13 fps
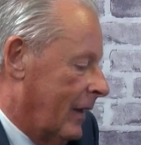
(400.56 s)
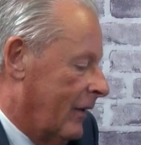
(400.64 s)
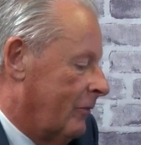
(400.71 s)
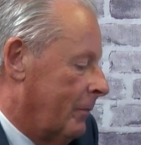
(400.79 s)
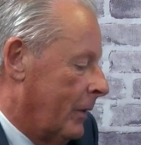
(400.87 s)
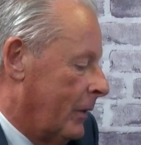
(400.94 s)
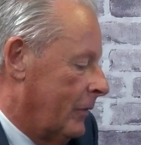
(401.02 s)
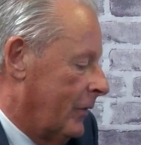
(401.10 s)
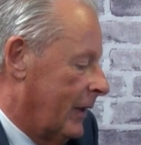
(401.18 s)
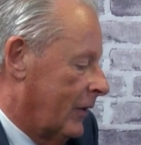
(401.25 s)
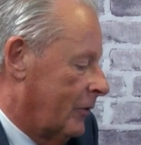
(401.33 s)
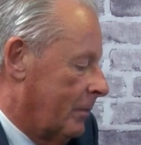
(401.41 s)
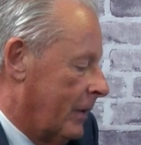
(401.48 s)
have both the
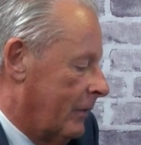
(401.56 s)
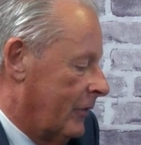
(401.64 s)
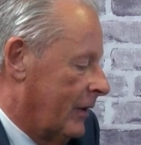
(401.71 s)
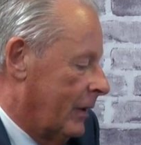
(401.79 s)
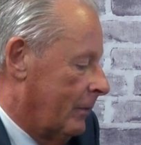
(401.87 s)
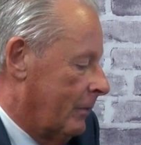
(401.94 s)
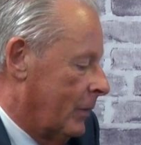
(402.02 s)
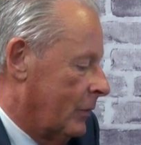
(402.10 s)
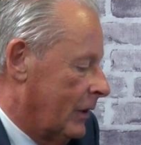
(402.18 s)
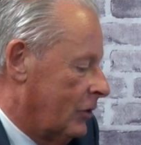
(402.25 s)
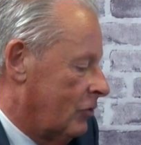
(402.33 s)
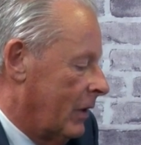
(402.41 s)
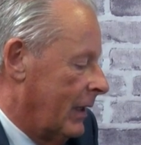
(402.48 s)
experience in the
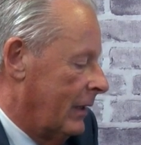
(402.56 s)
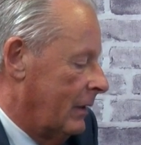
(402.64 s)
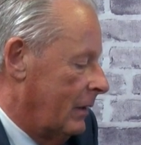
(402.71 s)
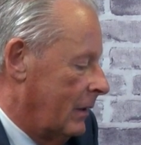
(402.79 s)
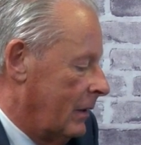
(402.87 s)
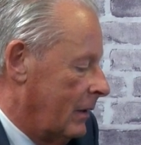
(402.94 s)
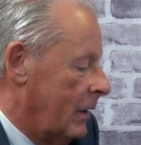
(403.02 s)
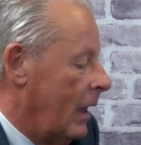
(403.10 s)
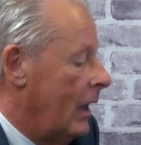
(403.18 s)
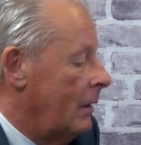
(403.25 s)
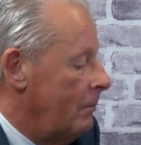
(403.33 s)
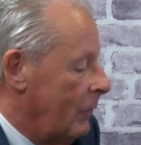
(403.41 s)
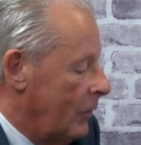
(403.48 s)
building trade and
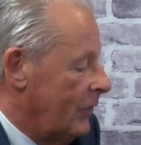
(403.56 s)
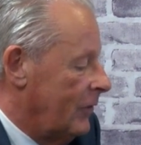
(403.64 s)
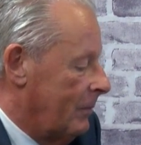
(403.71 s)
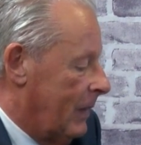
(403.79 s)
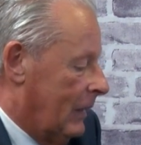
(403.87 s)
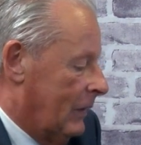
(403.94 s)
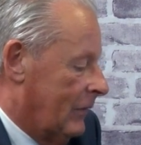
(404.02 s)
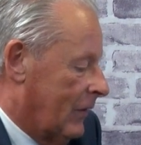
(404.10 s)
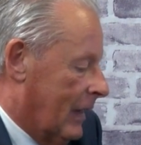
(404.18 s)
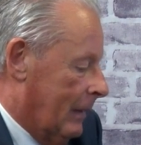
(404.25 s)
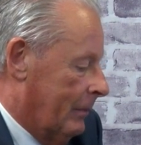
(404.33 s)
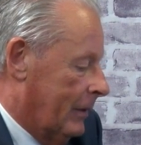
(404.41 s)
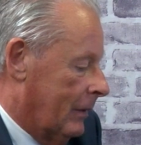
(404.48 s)
a modest amount of
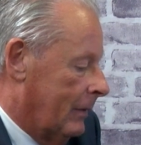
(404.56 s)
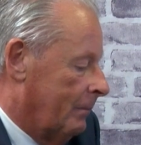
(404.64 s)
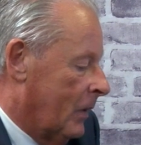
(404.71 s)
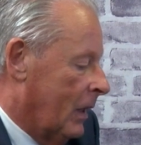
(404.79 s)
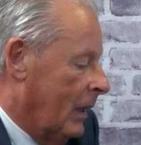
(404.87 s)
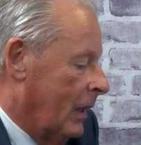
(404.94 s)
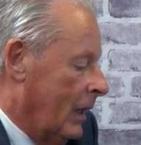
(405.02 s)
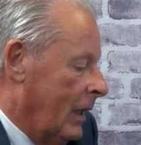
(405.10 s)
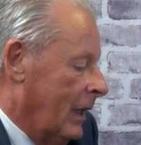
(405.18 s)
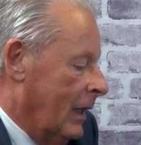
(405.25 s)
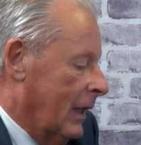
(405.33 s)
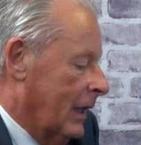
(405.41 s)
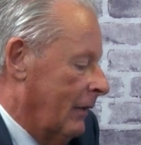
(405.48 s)
capital.
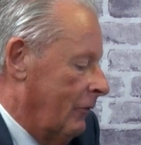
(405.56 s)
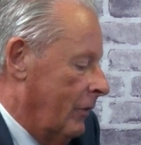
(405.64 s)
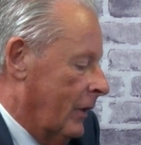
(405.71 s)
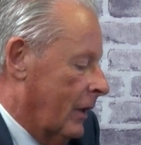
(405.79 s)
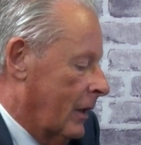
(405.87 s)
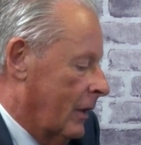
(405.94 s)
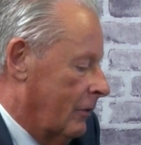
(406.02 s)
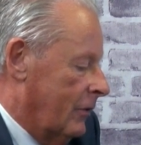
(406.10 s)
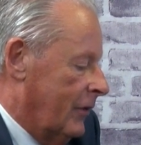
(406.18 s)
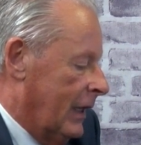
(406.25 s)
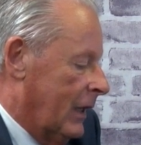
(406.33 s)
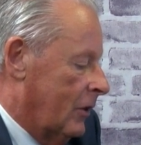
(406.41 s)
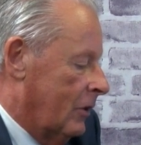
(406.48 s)
Given the current
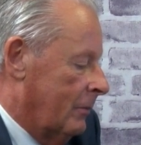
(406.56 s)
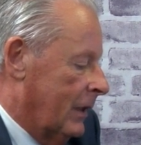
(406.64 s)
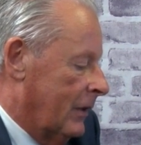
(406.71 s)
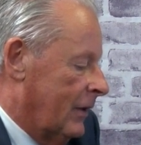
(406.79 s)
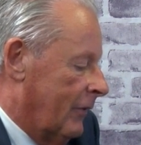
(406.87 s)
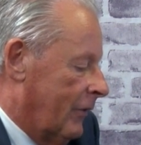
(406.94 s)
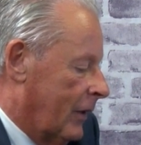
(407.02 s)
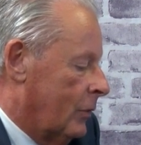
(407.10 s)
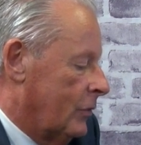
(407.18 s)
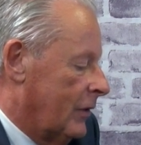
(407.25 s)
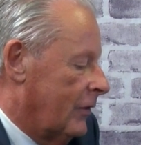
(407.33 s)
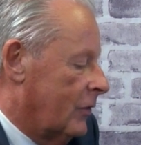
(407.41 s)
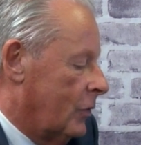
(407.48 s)
economic
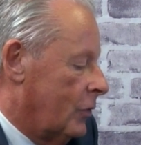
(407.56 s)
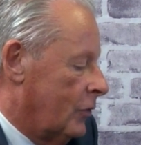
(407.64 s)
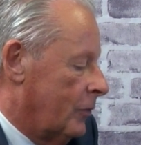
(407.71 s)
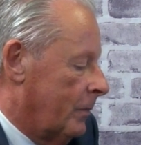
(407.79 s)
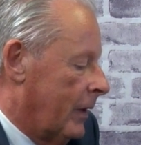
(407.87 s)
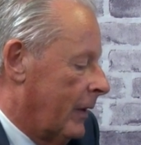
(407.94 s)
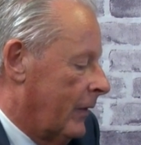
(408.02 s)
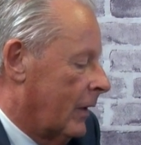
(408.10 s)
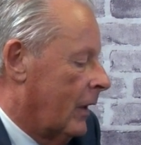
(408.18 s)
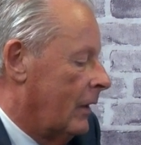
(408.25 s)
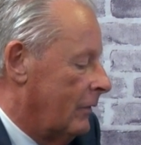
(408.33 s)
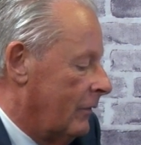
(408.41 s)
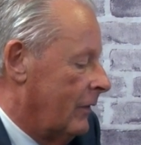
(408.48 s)
difficulties caused by the
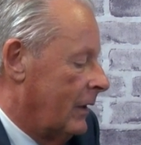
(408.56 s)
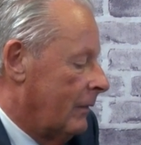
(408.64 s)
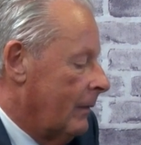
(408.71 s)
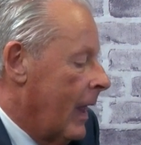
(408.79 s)
COVID